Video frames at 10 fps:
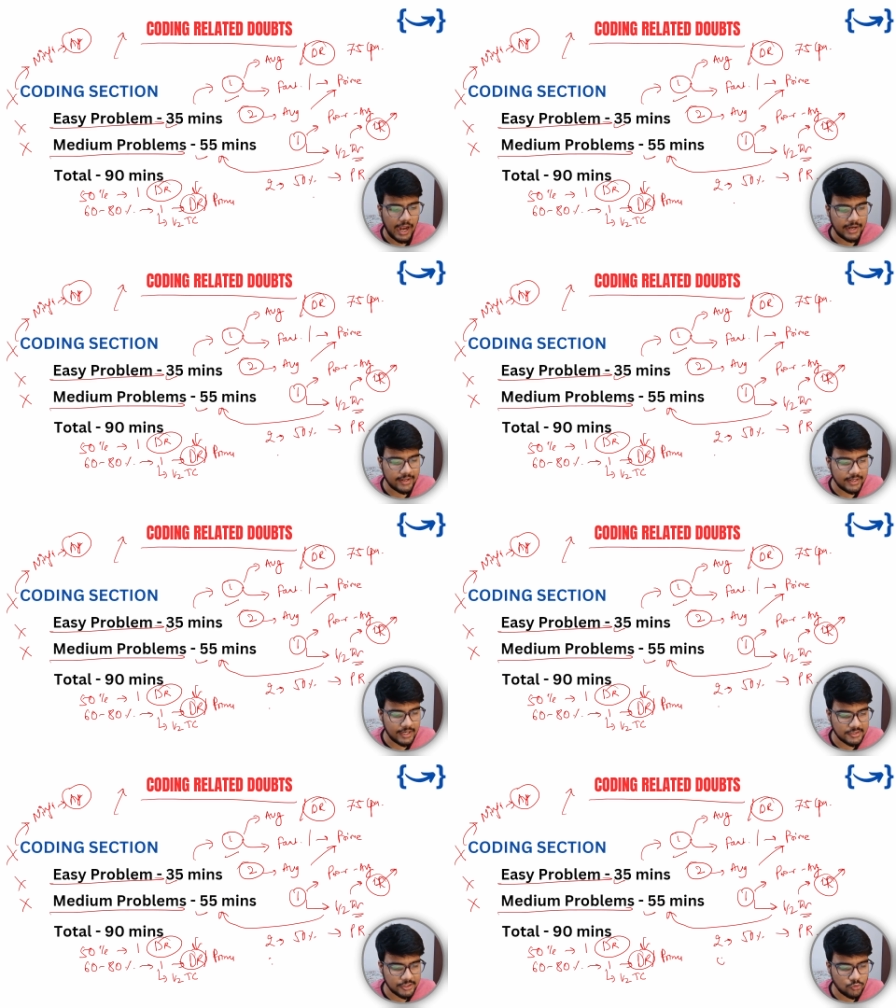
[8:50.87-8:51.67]
And
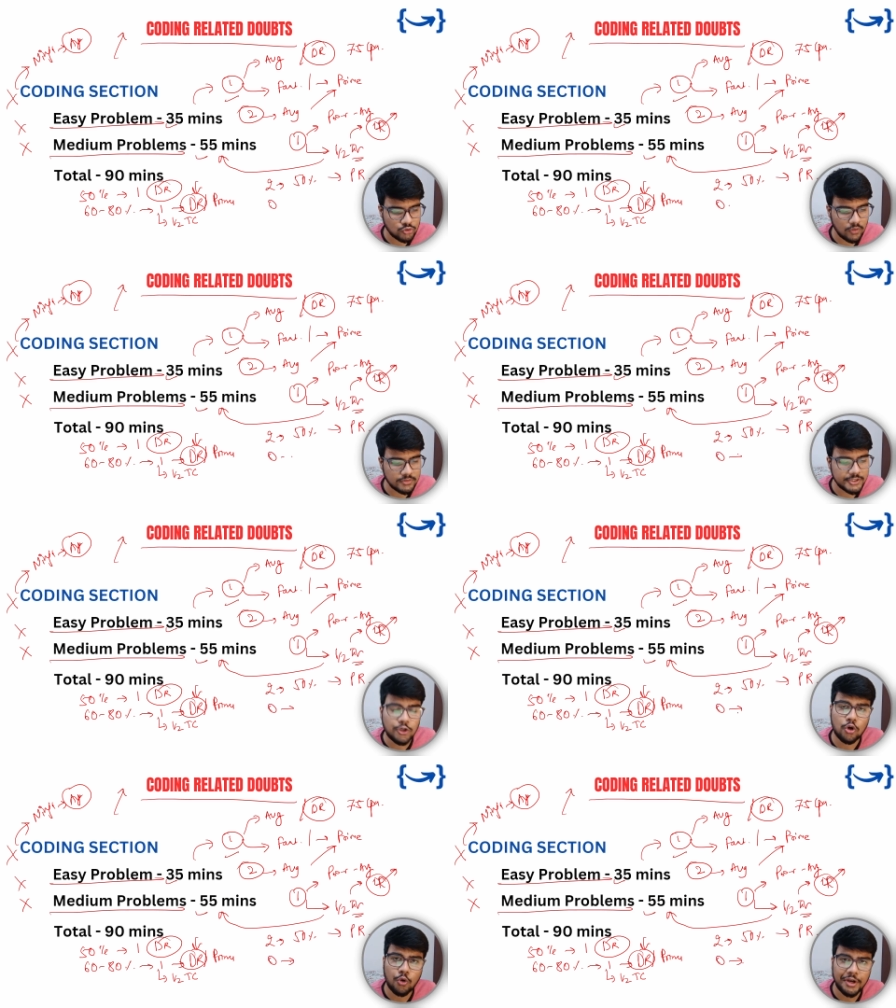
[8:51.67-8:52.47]
let's say you solved
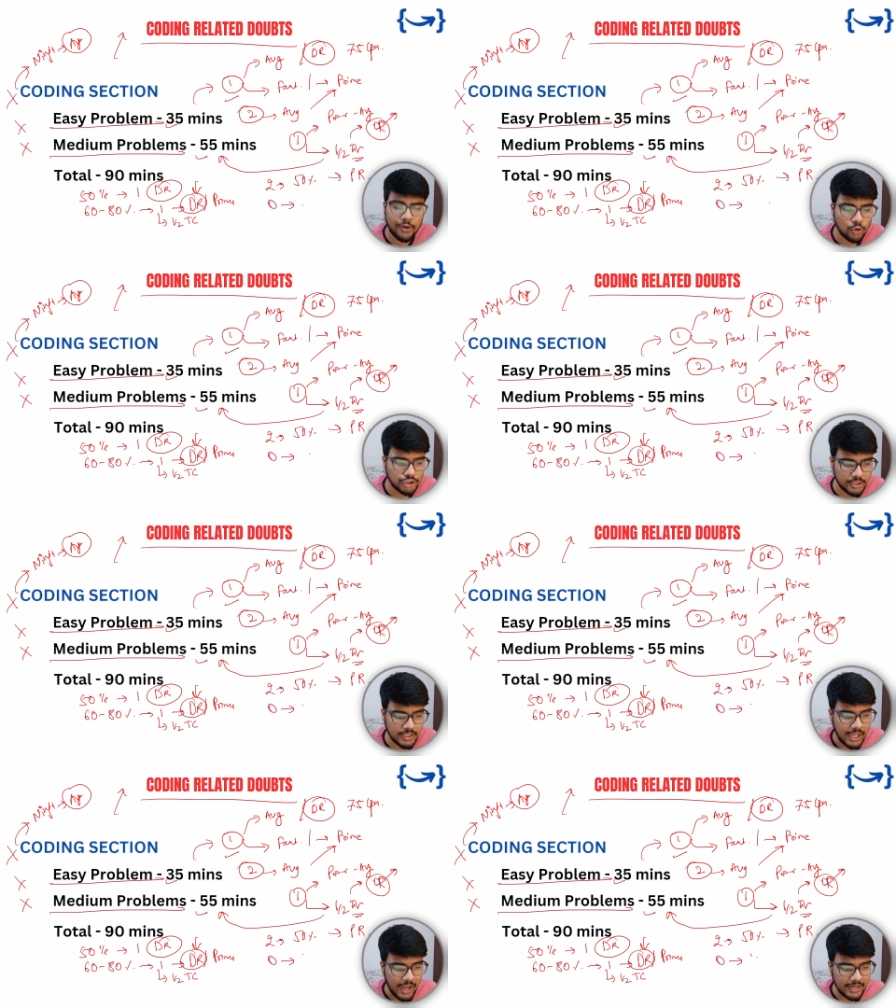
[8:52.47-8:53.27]
zero coding
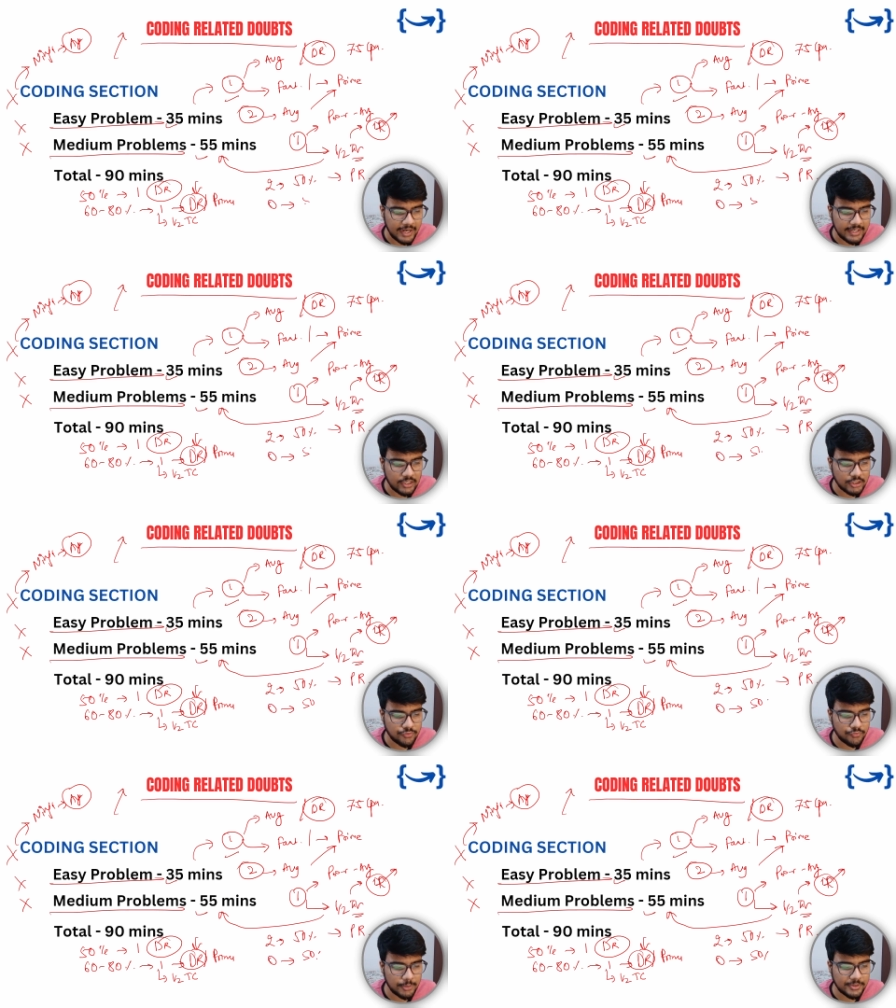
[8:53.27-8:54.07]
question and at
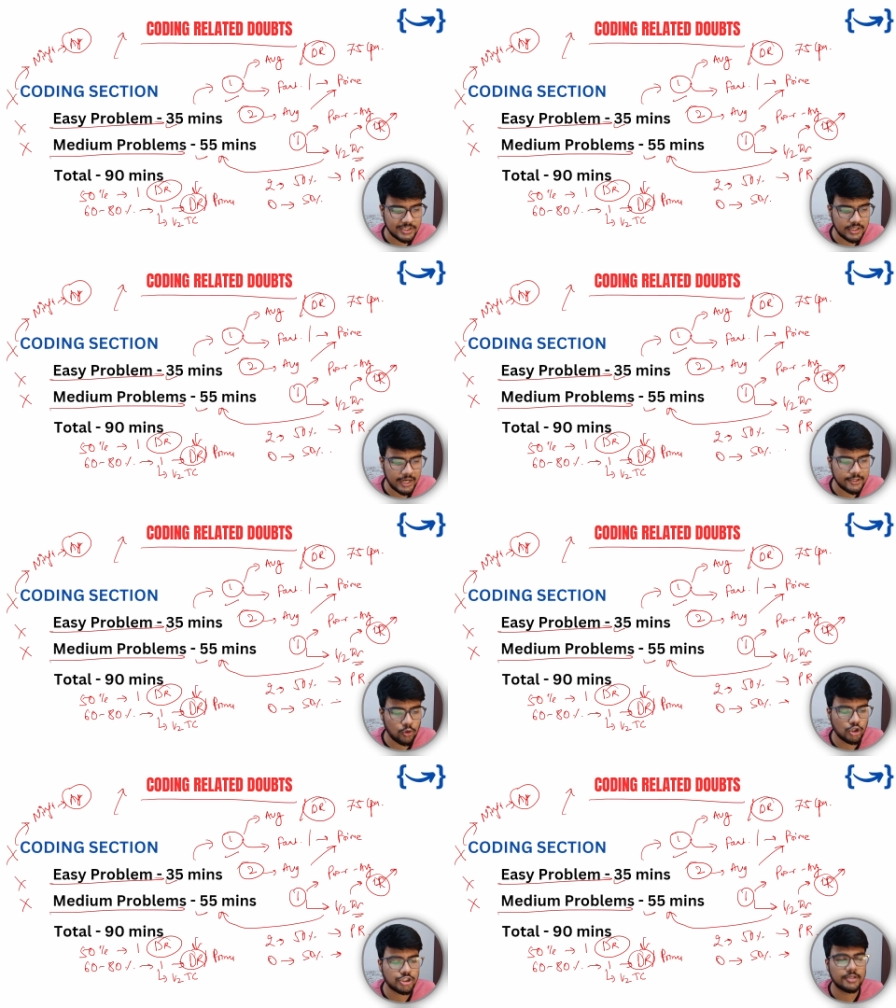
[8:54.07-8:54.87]
least 50% right
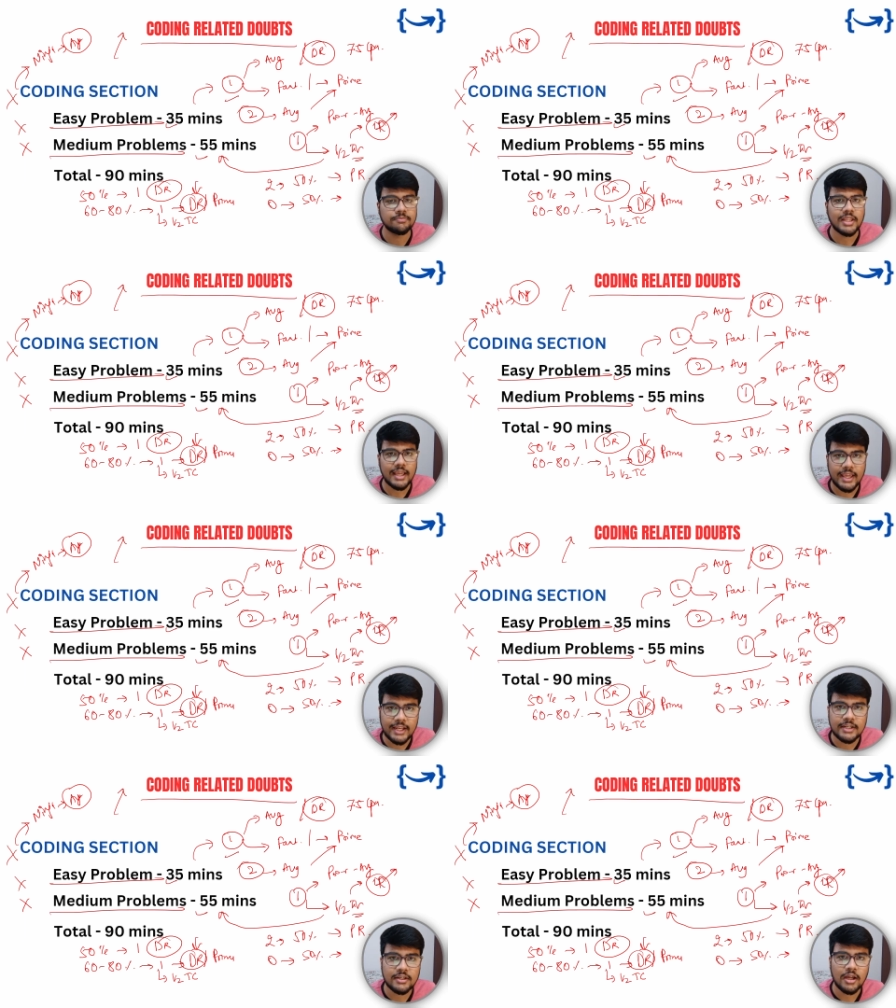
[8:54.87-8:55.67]
question
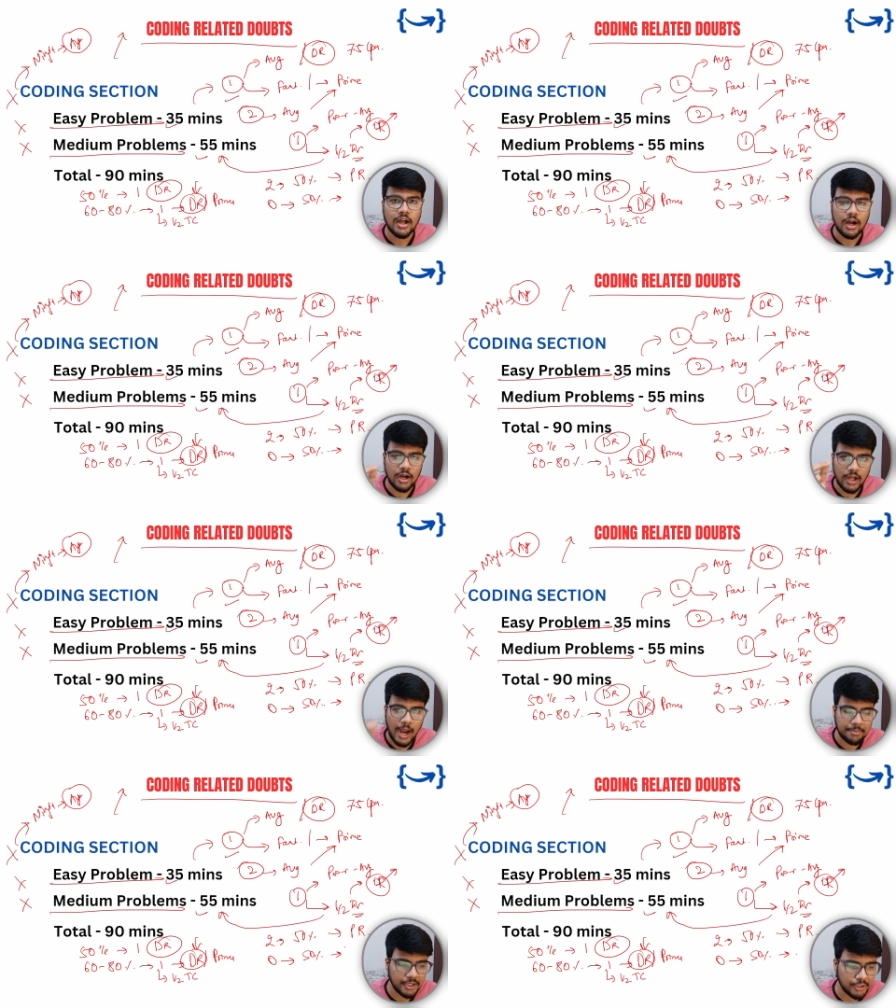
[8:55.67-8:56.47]
in
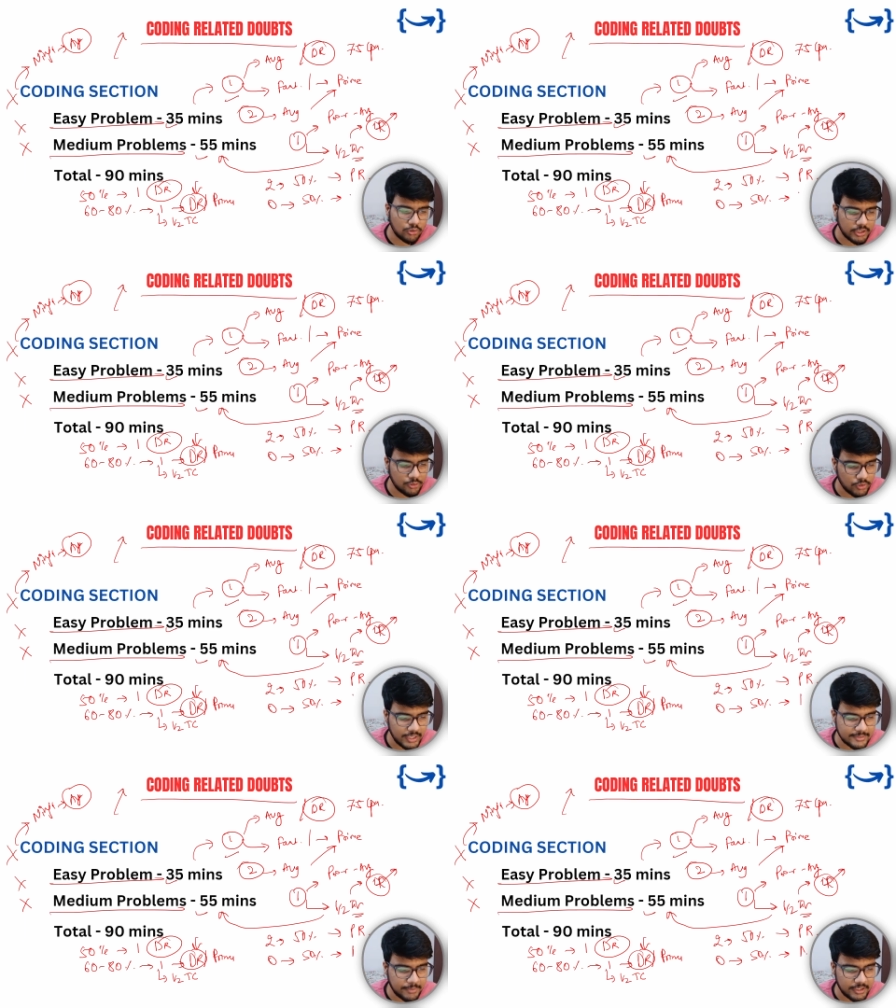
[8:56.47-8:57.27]
aptitude, then you
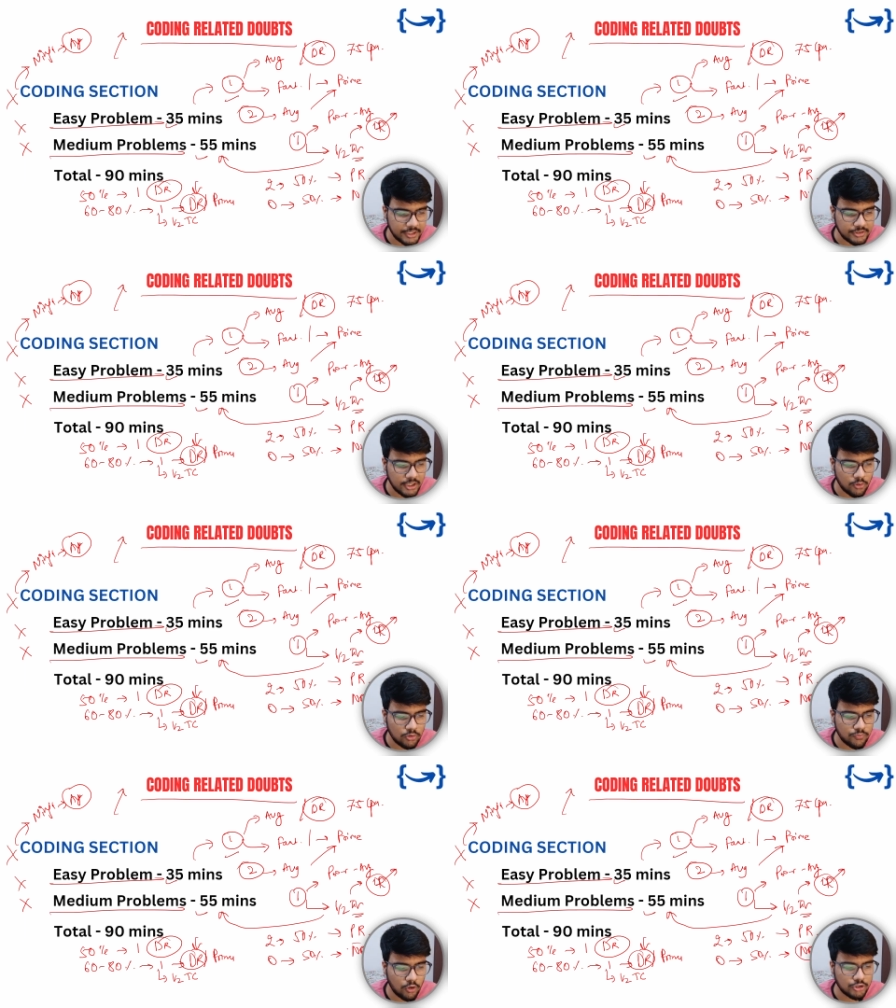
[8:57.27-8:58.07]
can expect Ninja
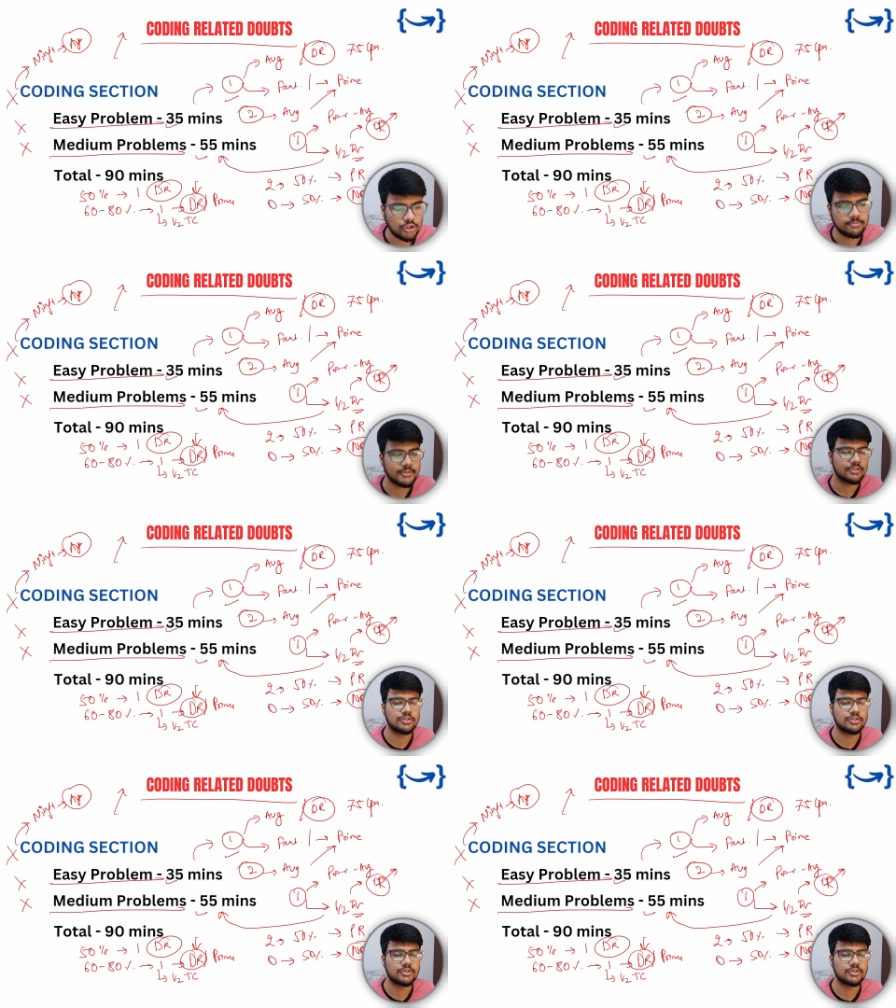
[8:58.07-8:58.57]
role for sure.